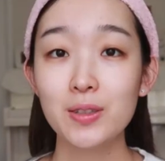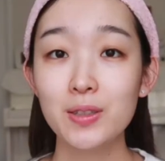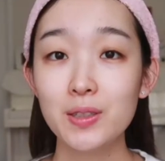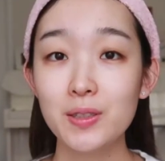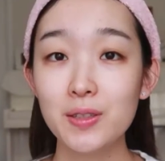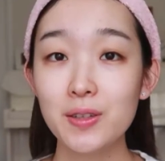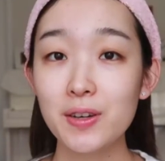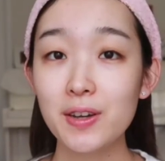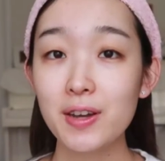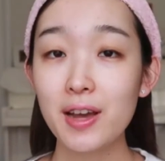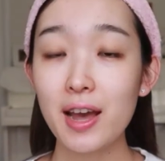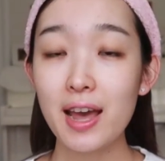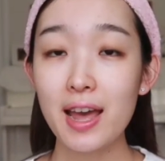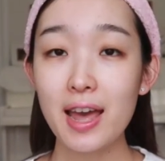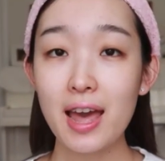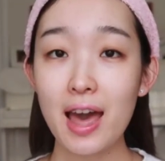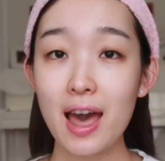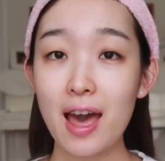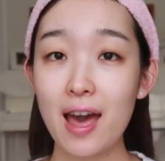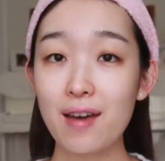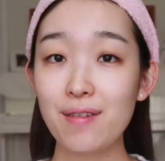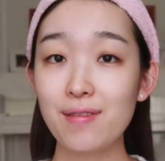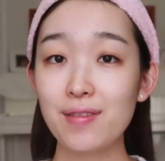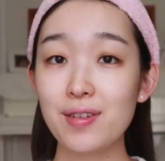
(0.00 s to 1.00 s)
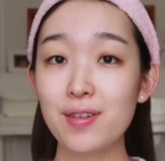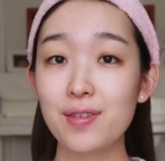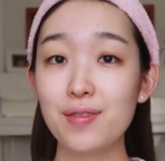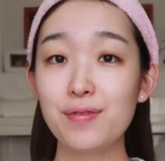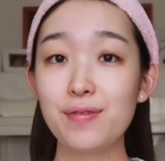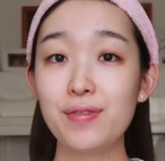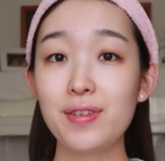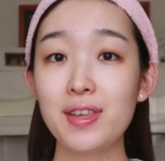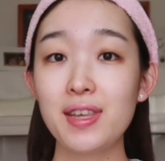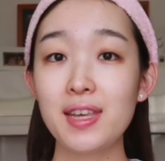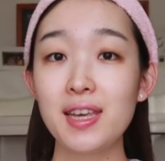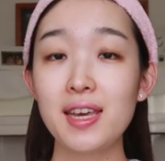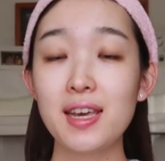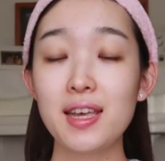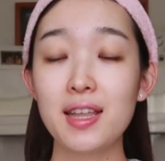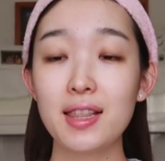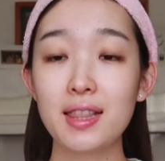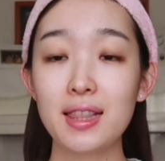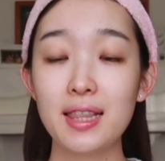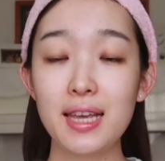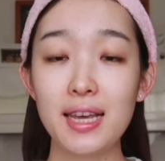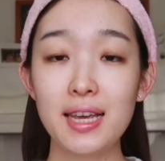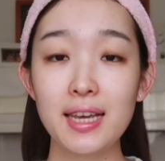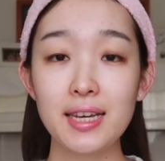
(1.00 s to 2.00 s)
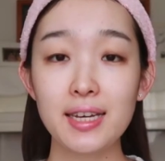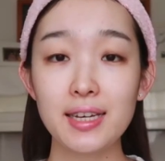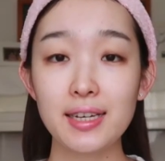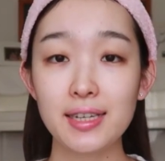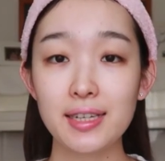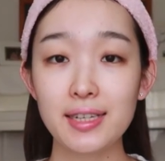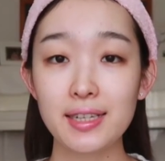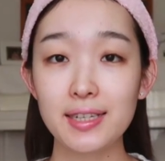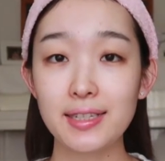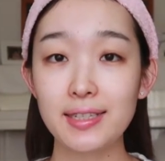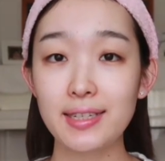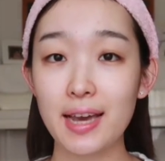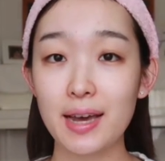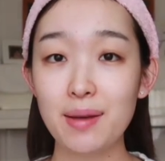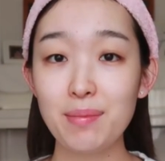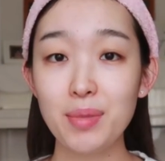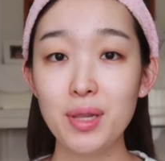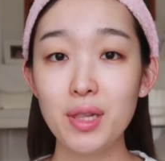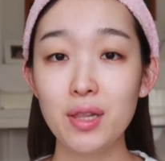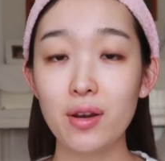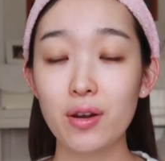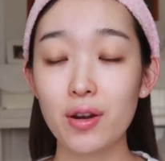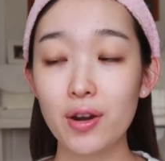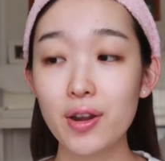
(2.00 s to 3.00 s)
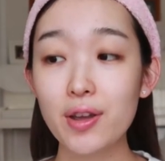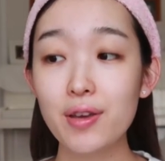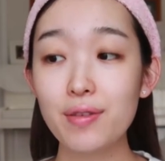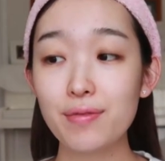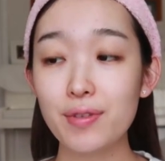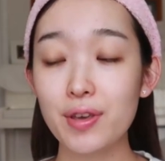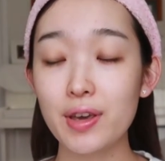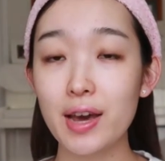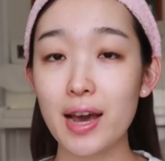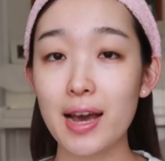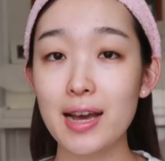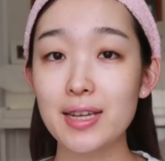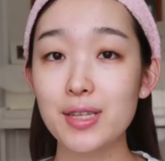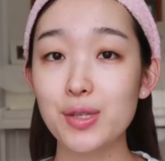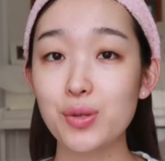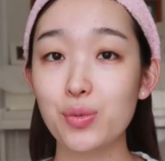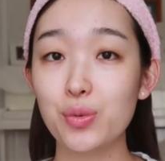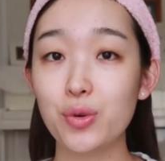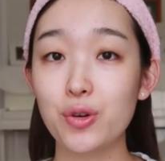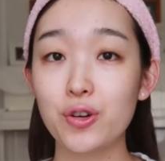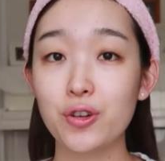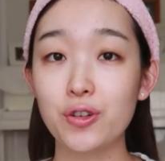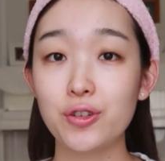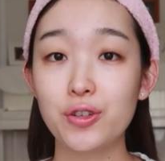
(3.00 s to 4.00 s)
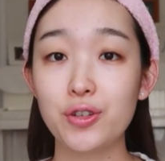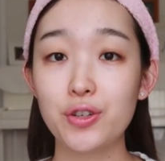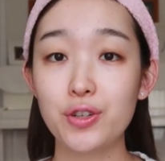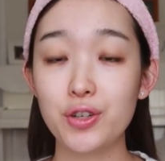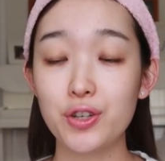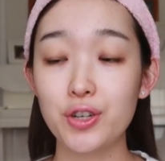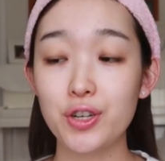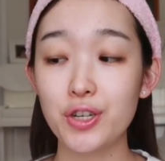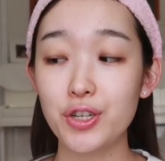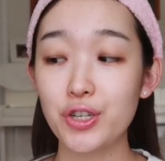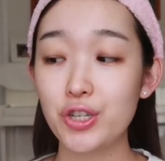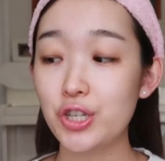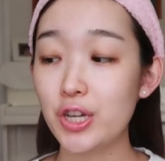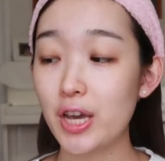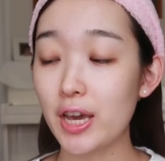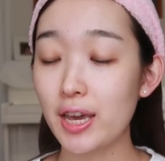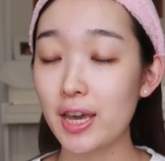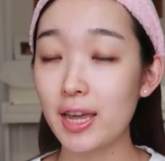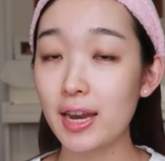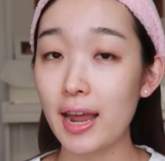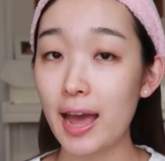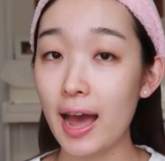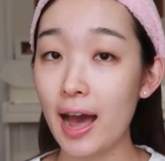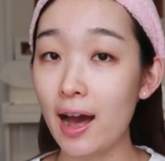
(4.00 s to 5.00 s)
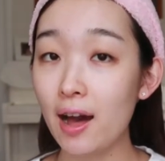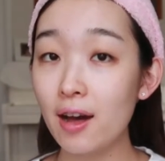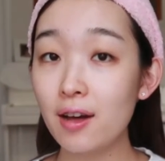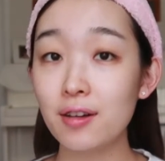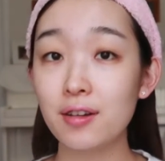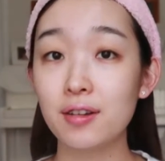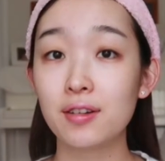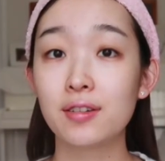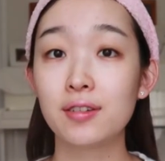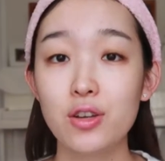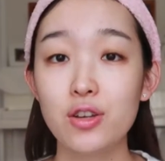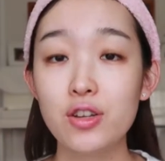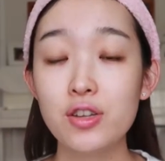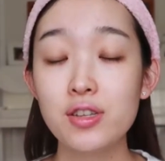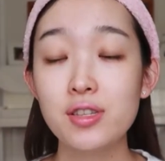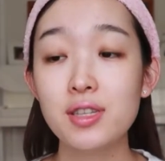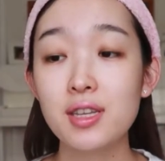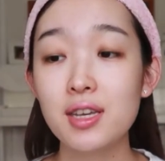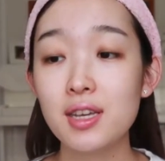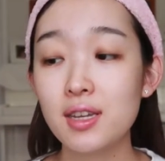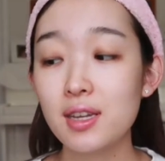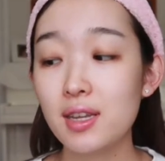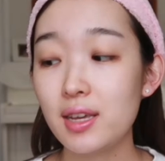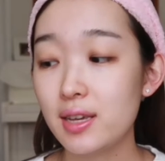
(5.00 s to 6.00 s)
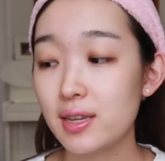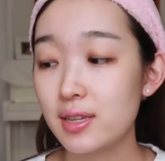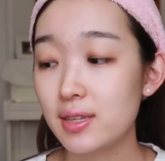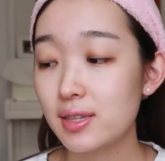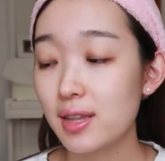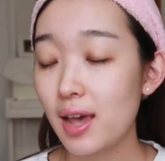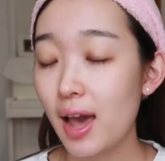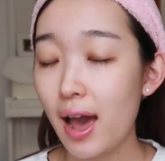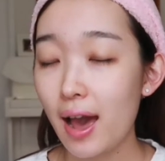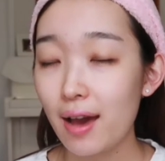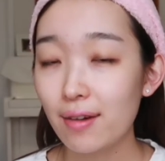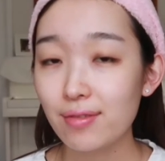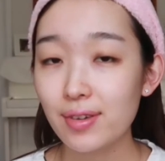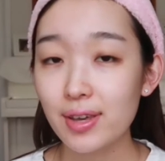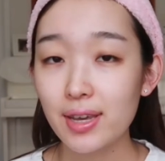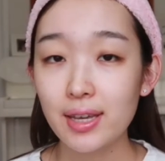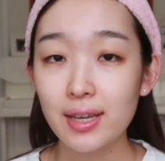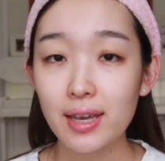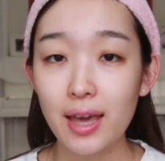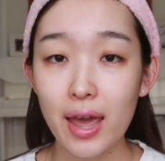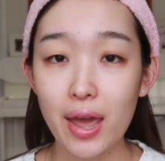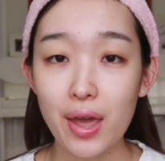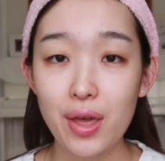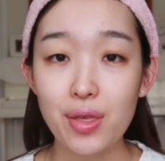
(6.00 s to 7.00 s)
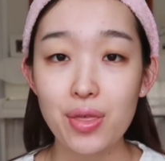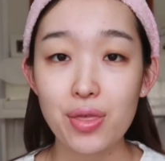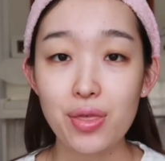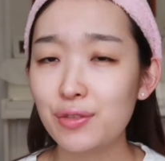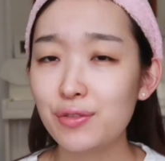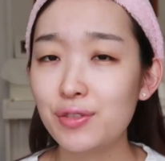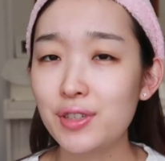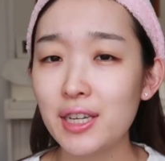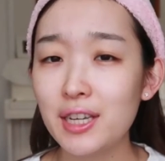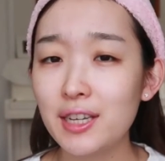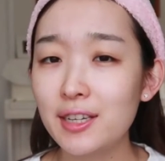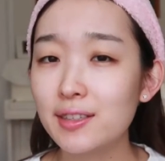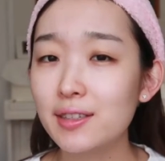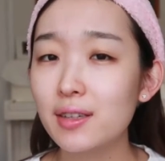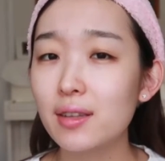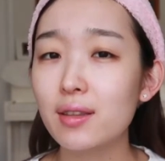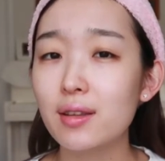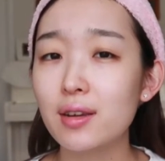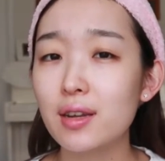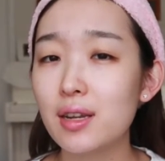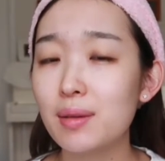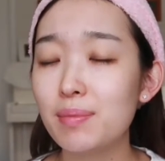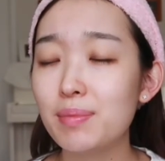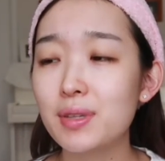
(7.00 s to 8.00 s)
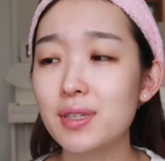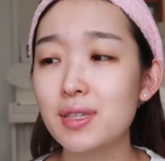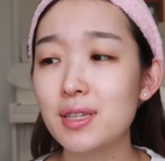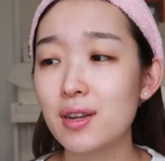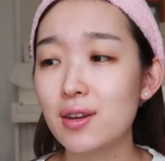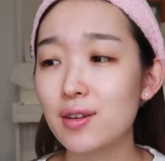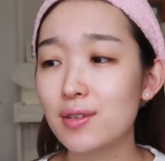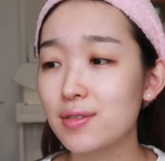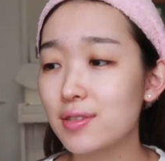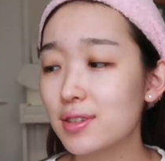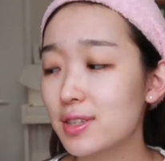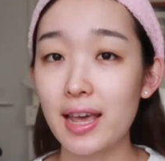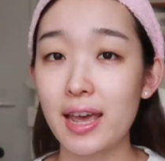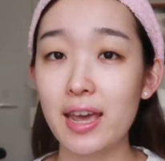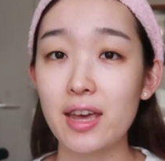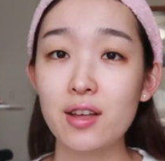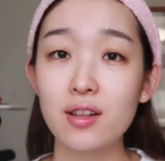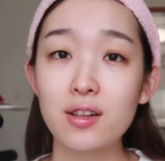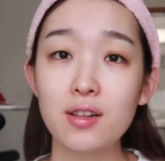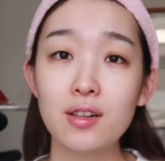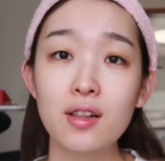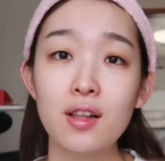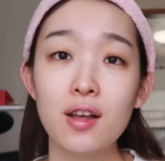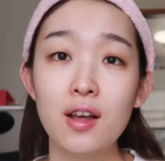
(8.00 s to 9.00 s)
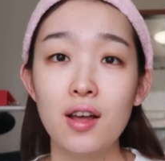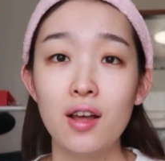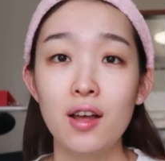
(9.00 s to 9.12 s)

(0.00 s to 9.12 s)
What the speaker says: Also, I have an affiliate link down below if you guys want to check it out. Nuskin is having a 15 to 30% off sale